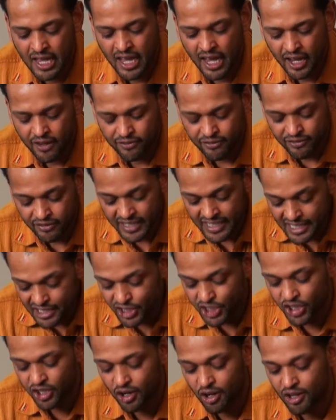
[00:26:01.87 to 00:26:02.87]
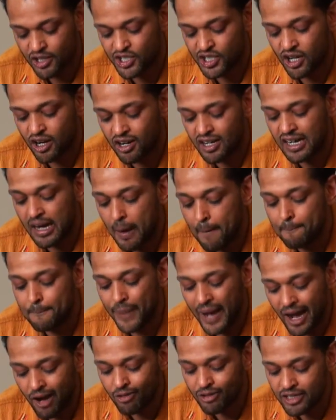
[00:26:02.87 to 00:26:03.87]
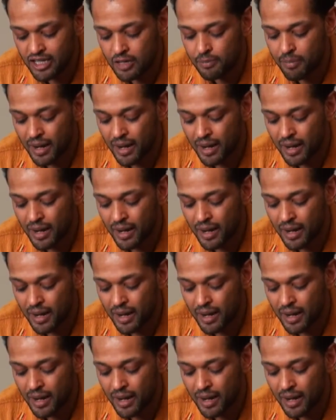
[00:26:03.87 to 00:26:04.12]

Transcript: of each loss are compounded